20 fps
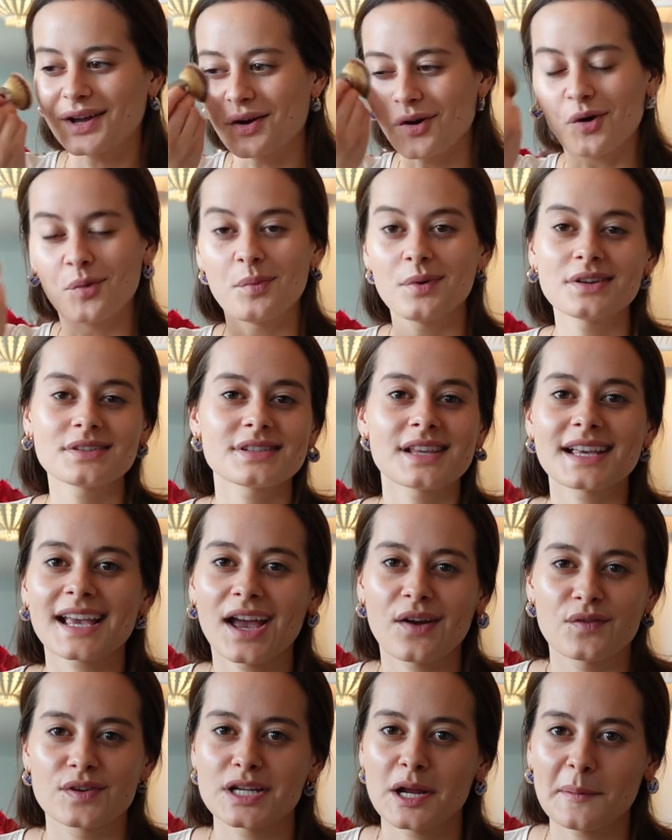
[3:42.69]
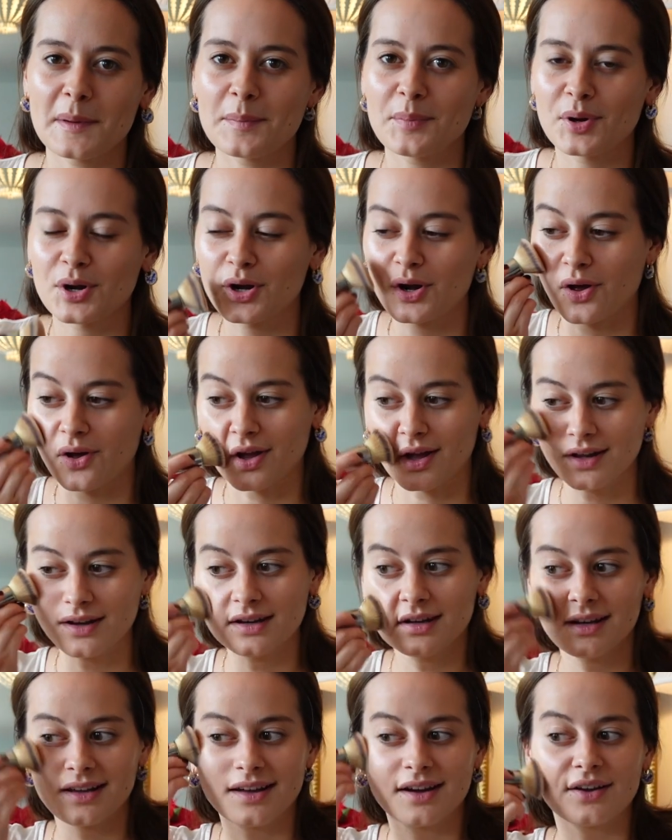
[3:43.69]
almost like every time I put it
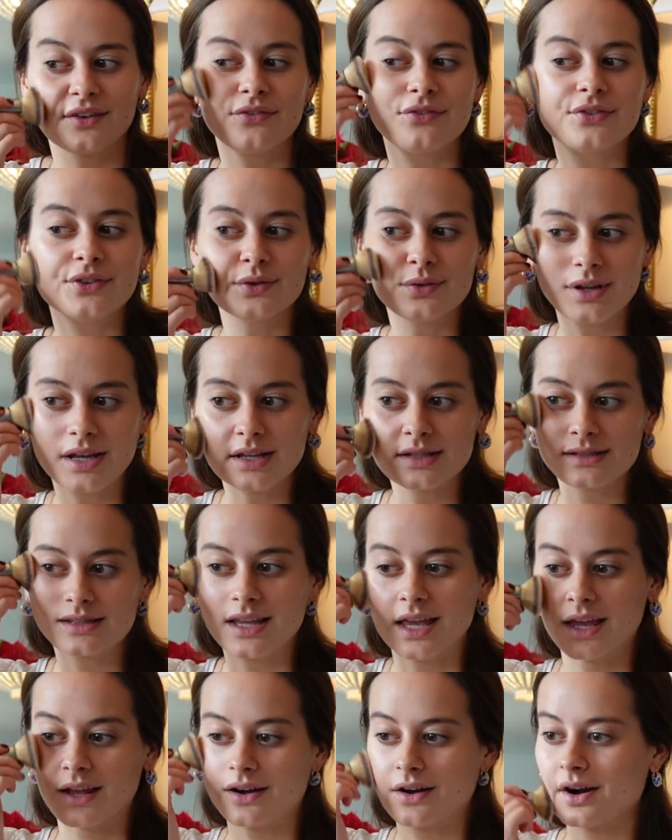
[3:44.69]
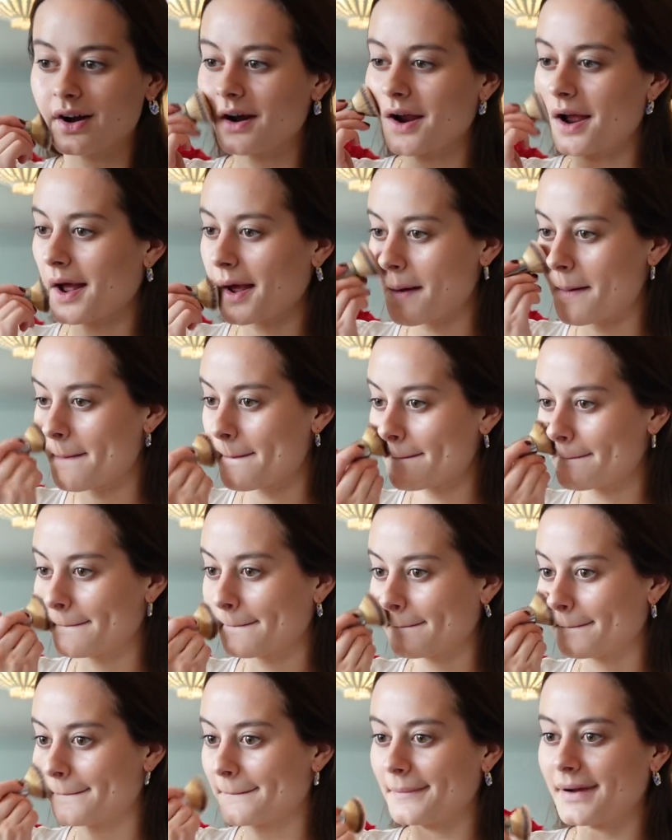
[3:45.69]
on, a few days later,
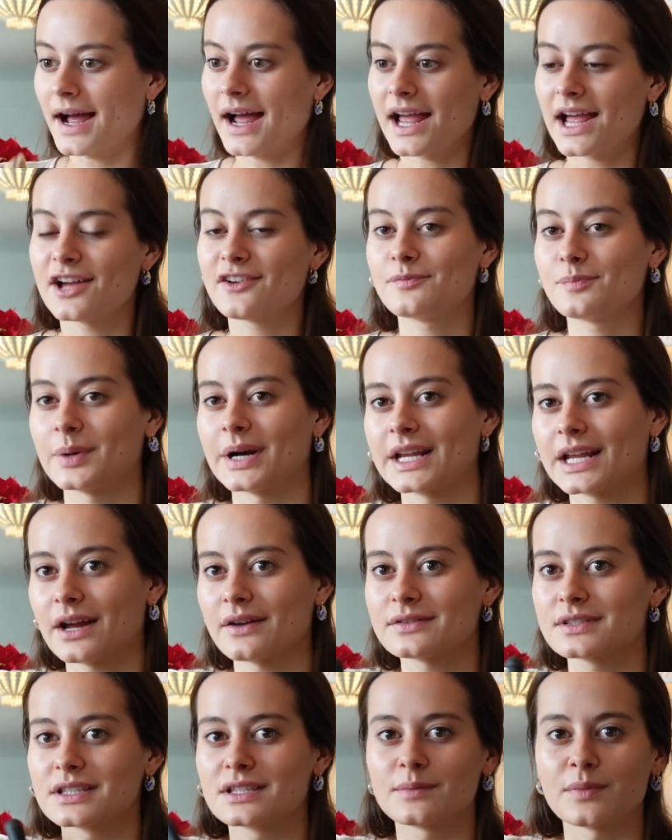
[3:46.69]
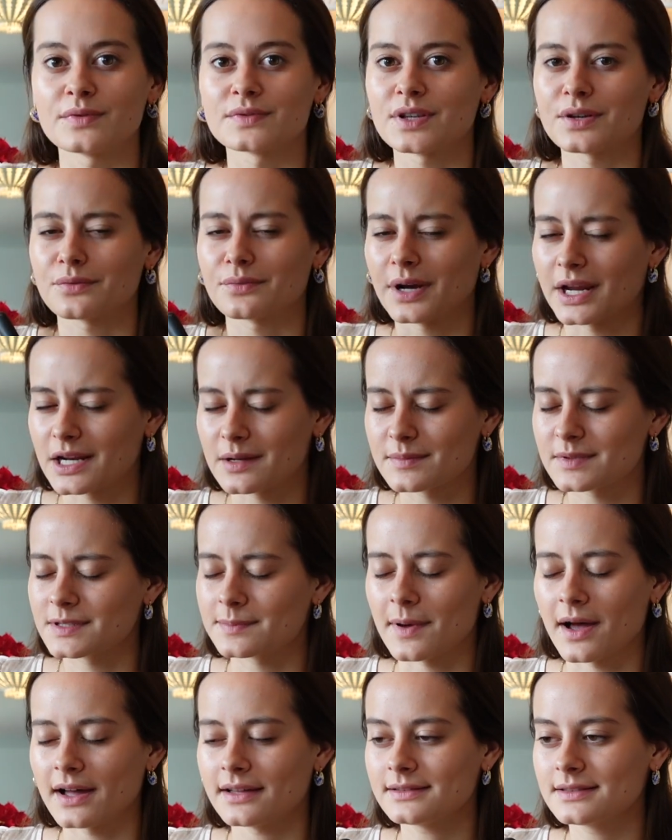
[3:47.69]
I have breakouts in the most like random
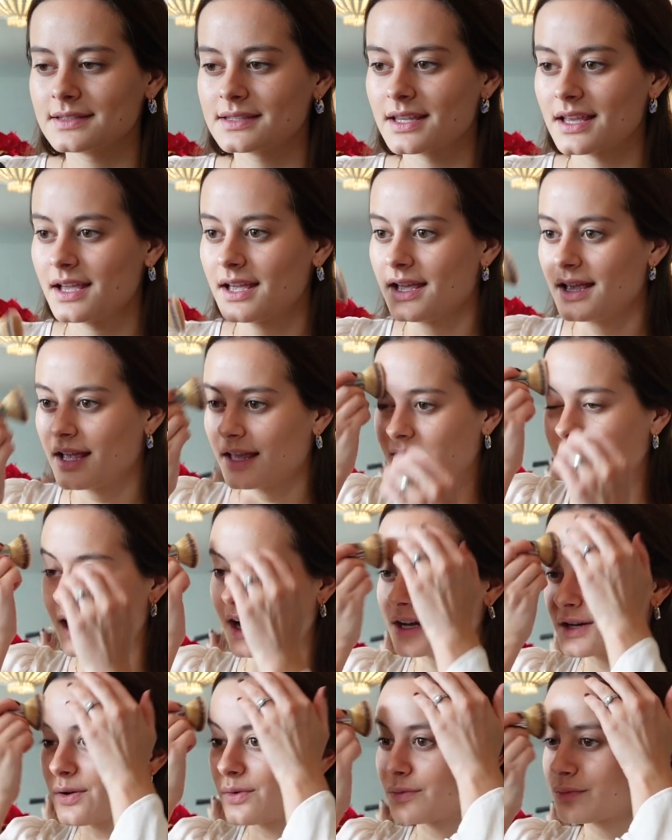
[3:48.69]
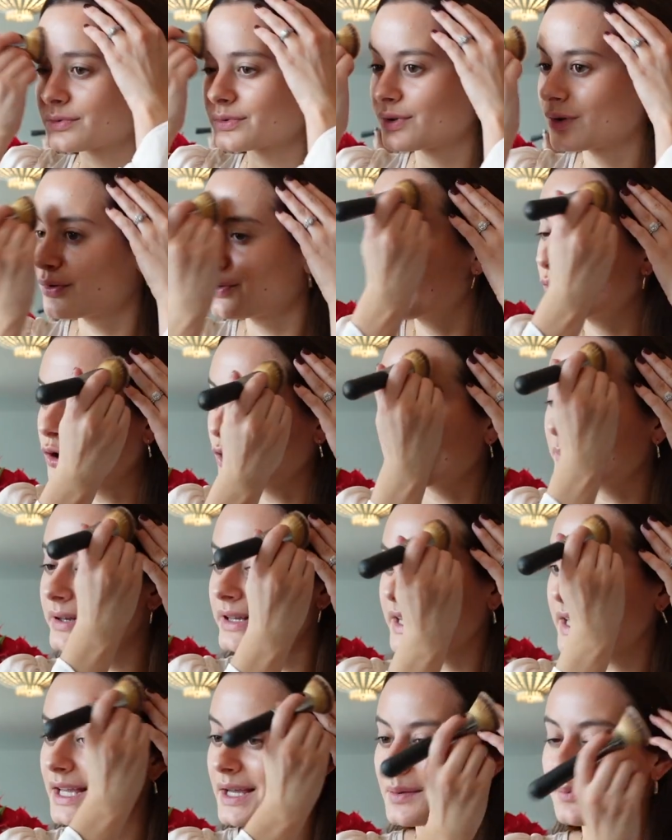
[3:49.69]
spots that I don't
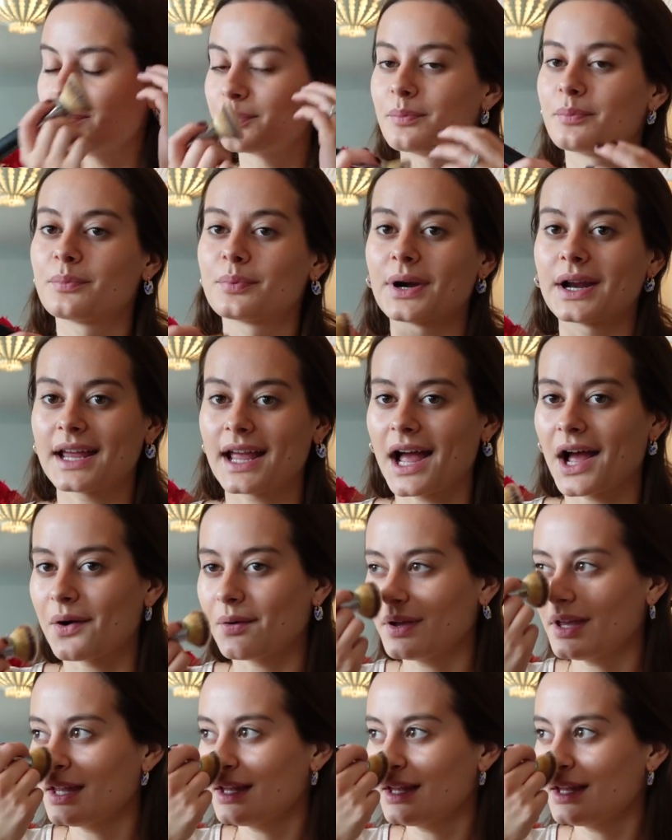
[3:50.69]
normally break out